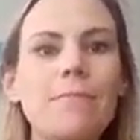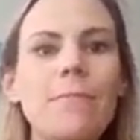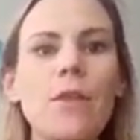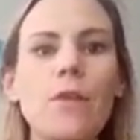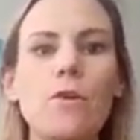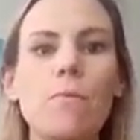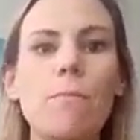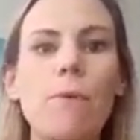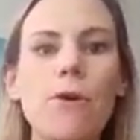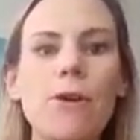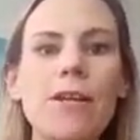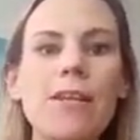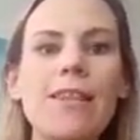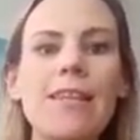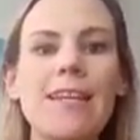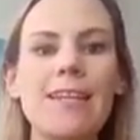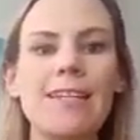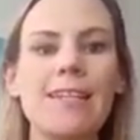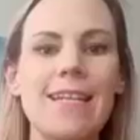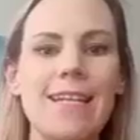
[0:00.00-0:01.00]
Your body
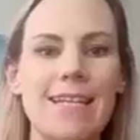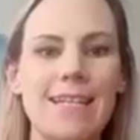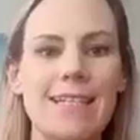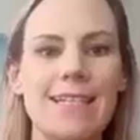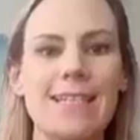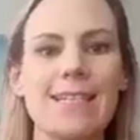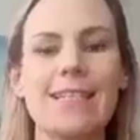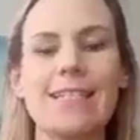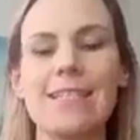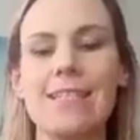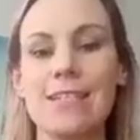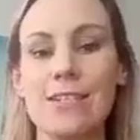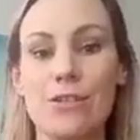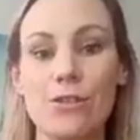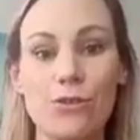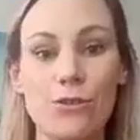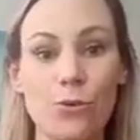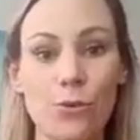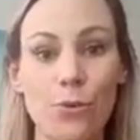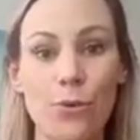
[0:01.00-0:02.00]
then tends to
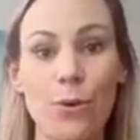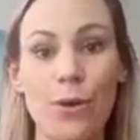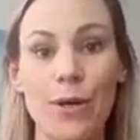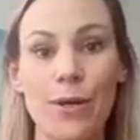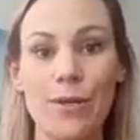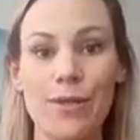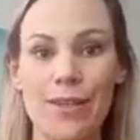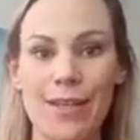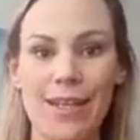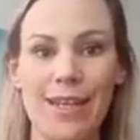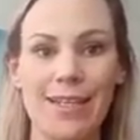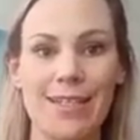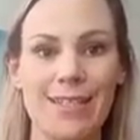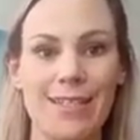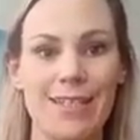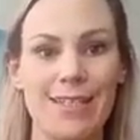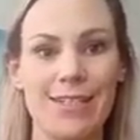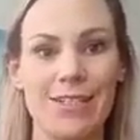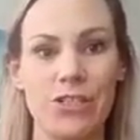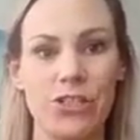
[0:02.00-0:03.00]
store the
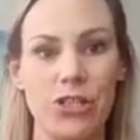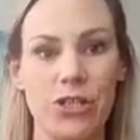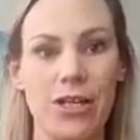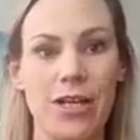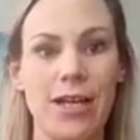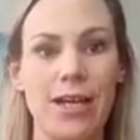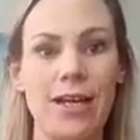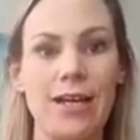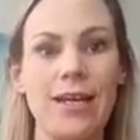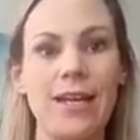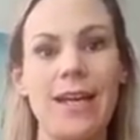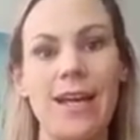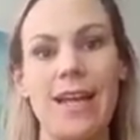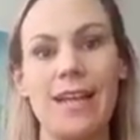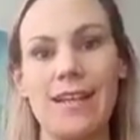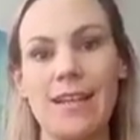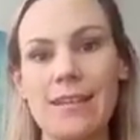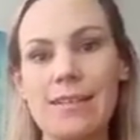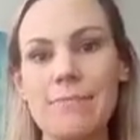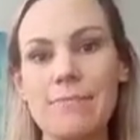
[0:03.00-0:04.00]
excess sugar,
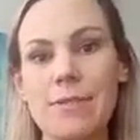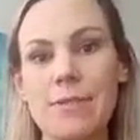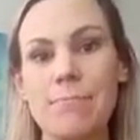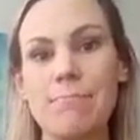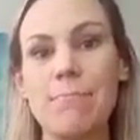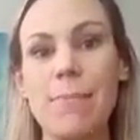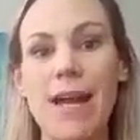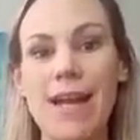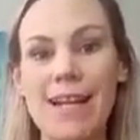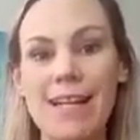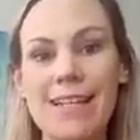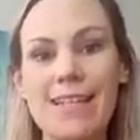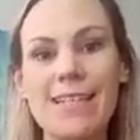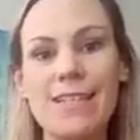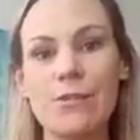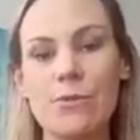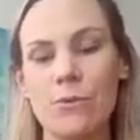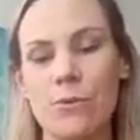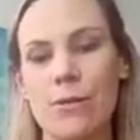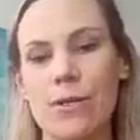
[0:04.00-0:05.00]
and it's mainly
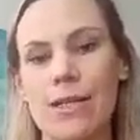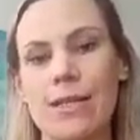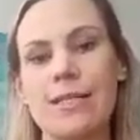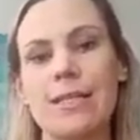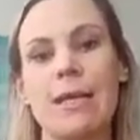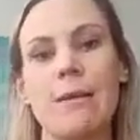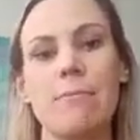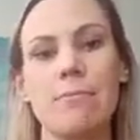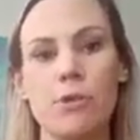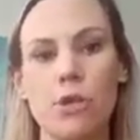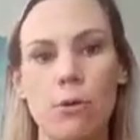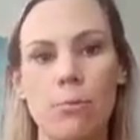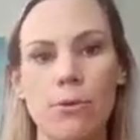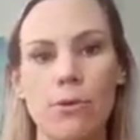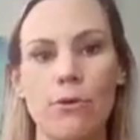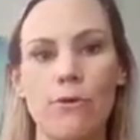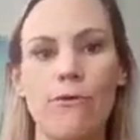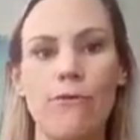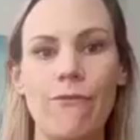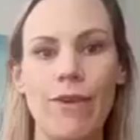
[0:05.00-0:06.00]
stored as
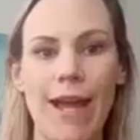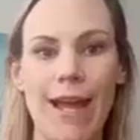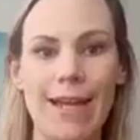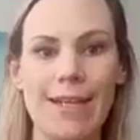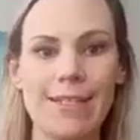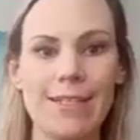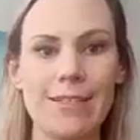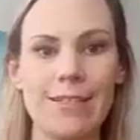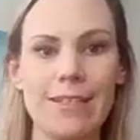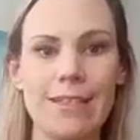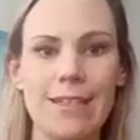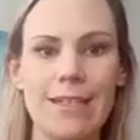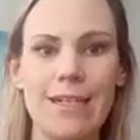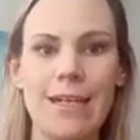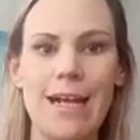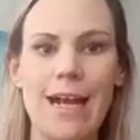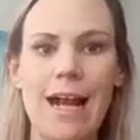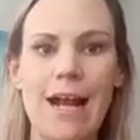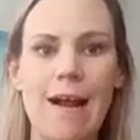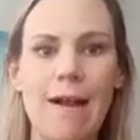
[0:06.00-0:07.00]
abdominal fat,
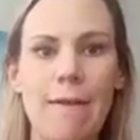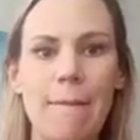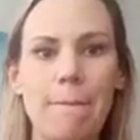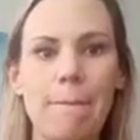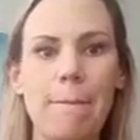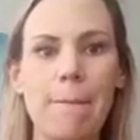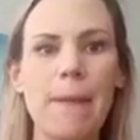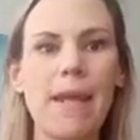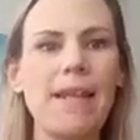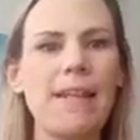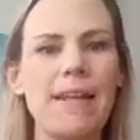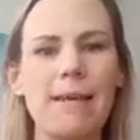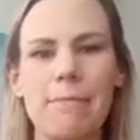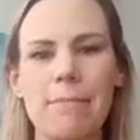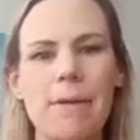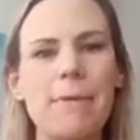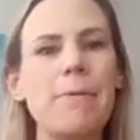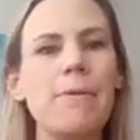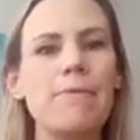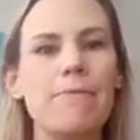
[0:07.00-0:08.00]
and
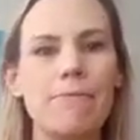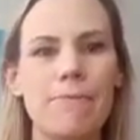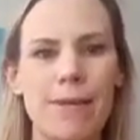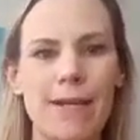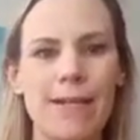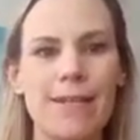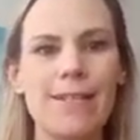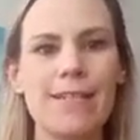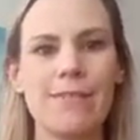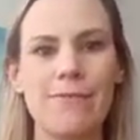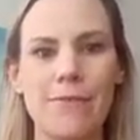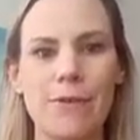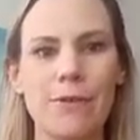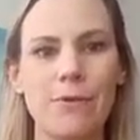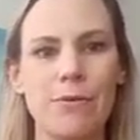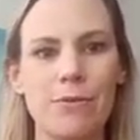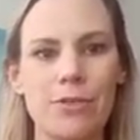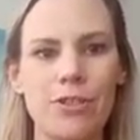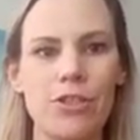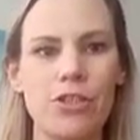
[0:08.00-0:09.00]
that can be really
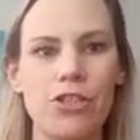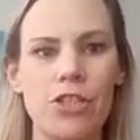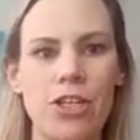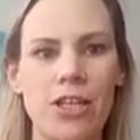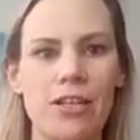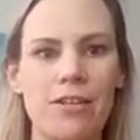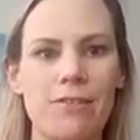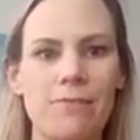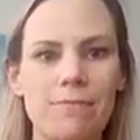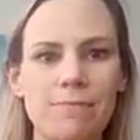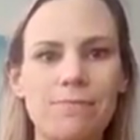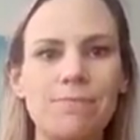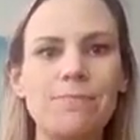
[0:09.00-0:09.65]
difficult to shed.